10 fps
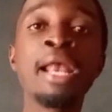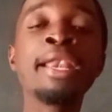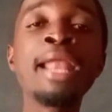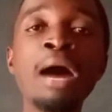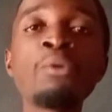
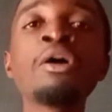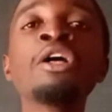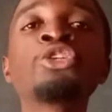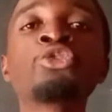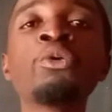Now,
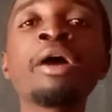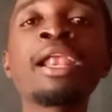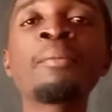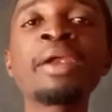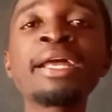to
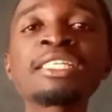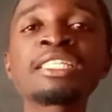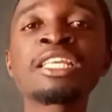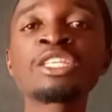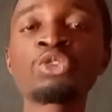elaborate
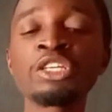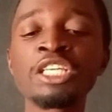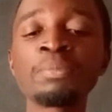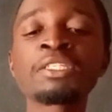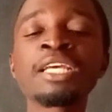this
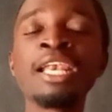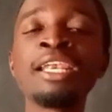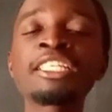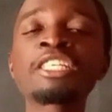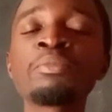concept,
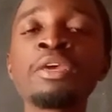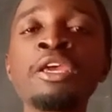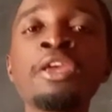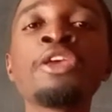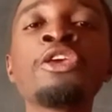let
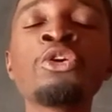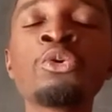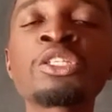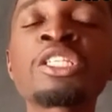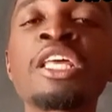me
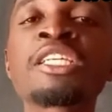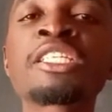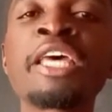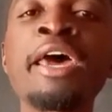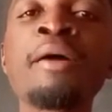use the
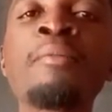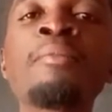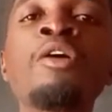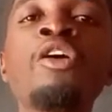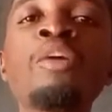
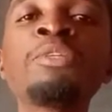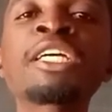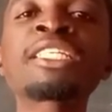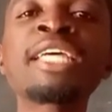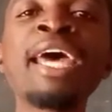same
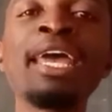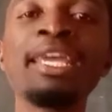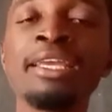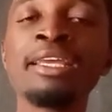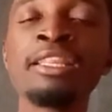object
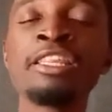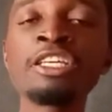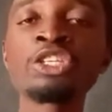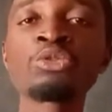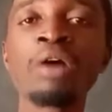A,
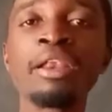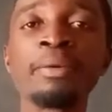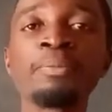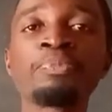this one.